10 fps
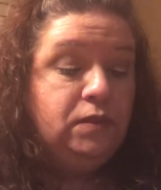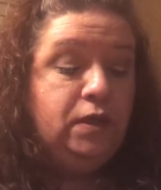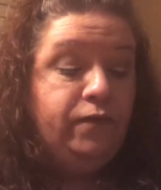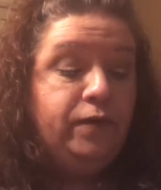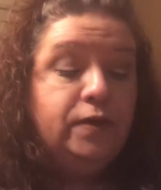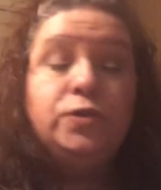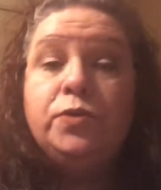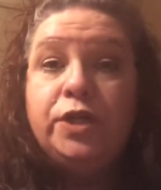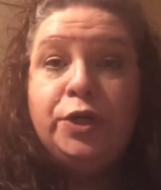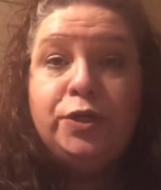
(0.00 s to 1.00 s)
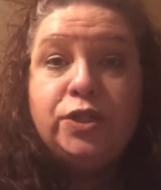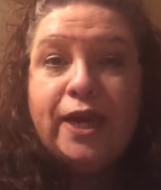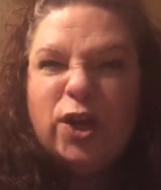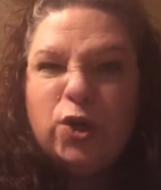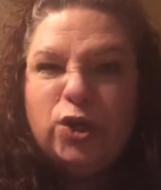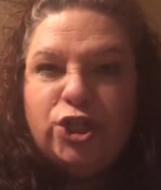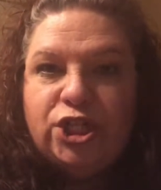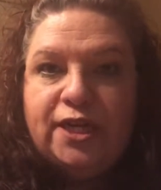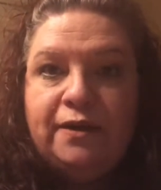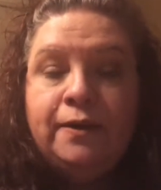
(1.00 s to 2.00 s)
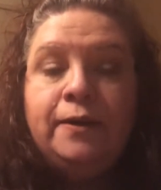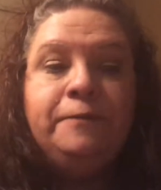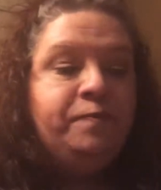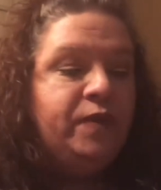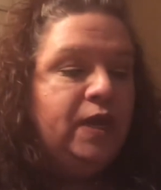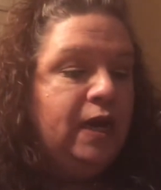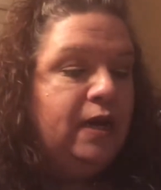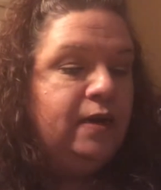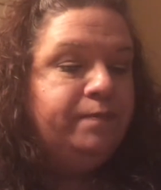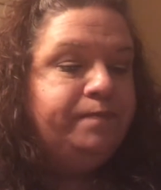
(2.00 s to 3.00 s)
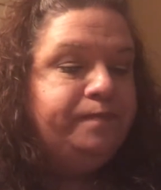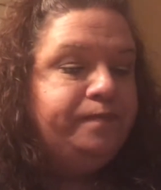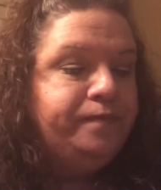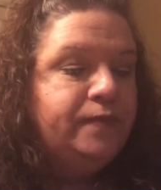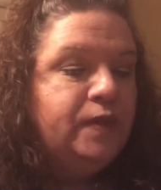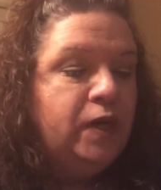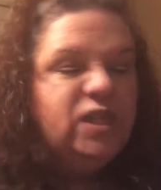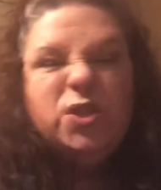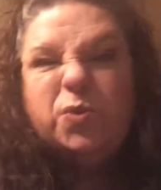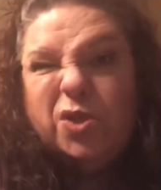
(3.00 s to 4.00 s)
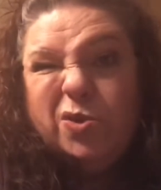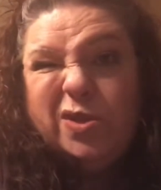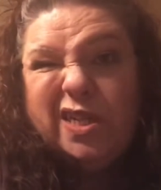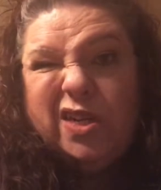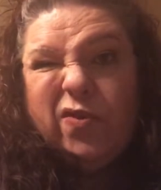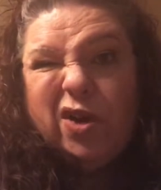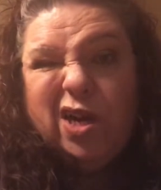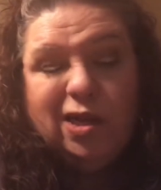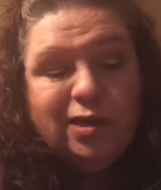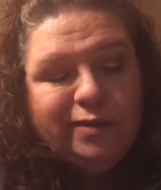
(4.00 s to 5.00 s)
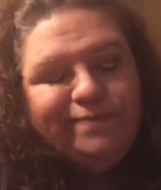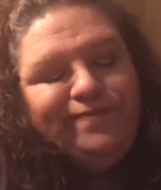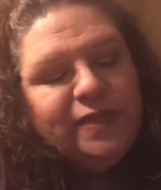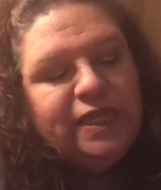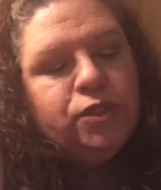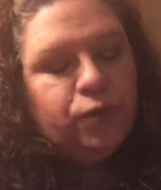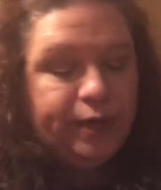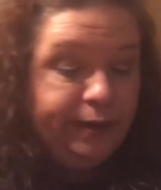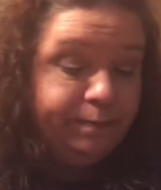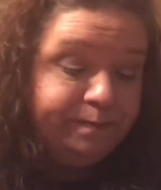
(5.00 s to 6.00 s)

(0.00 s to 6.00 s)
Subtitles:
It feels really good. It's kind of cushy. I just wish it was a different color. It's okay.